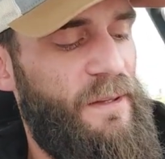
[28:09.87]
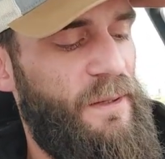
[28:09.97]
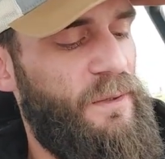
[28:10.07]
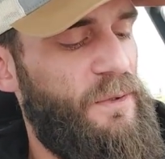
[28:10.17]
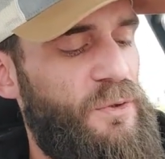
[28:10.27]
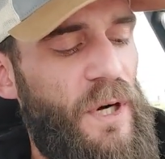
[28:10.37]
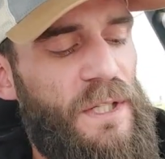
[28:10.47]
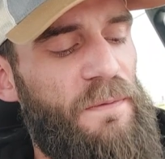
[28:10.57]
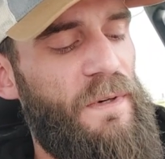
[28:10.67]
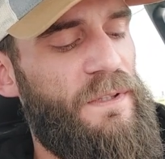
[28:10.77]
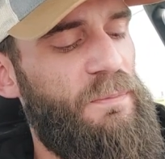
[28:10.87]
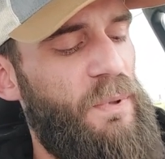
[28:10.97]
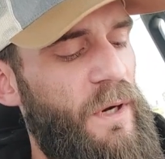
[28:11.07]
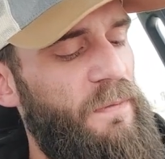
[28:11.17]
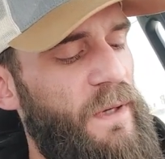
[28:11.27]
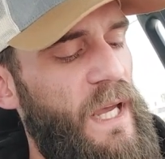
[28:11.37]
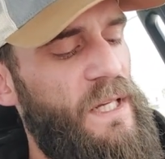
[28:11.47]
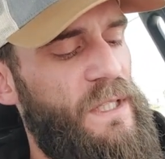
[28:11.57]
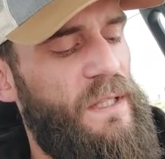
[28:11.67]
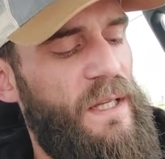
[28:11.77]
destruction versus
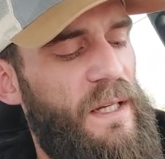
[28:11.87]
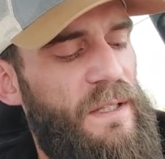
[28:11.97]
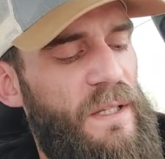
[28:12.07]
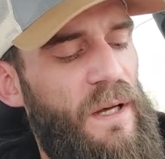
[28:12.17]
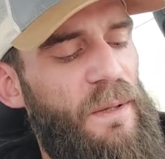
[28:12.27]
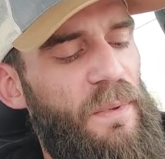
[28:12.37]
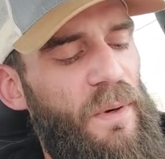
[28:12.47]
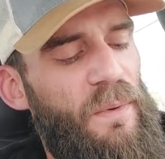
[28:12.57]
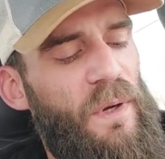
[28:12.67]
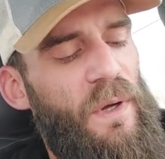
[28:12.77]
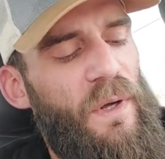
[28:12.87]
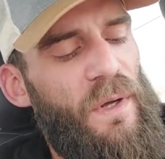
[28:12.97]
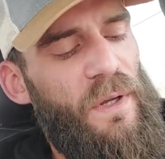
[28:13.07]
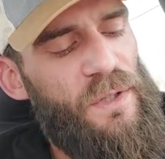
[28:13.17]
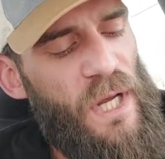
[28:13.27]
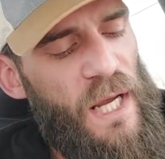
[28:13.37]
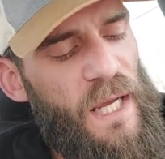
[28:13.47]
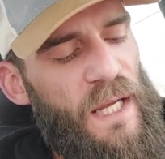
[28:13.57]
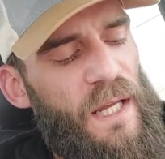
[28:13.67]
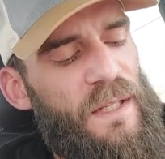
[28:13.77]
purification thing. It's all about
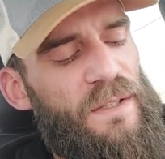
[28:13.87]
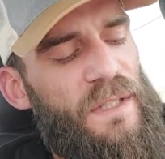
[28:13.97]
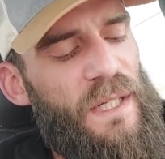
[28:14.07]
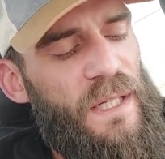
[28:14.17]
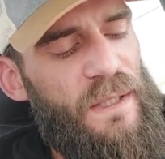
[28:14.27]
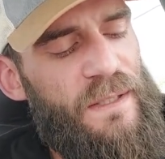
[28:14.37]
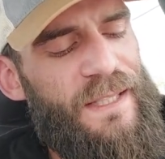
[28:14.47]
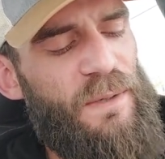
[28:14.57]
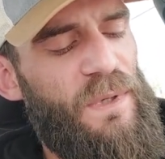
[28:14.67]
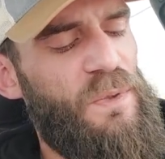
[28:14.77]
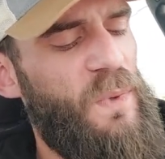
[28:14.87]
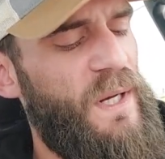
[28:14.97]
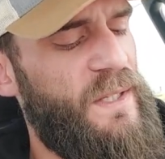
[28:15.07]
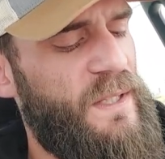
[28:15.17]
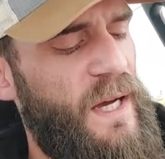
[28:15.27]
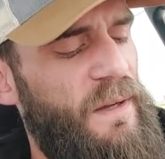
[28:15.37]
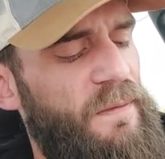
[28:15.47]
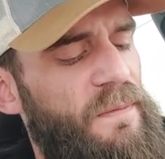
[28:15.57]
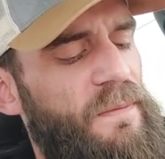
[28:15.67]
checking in, see which one is kind of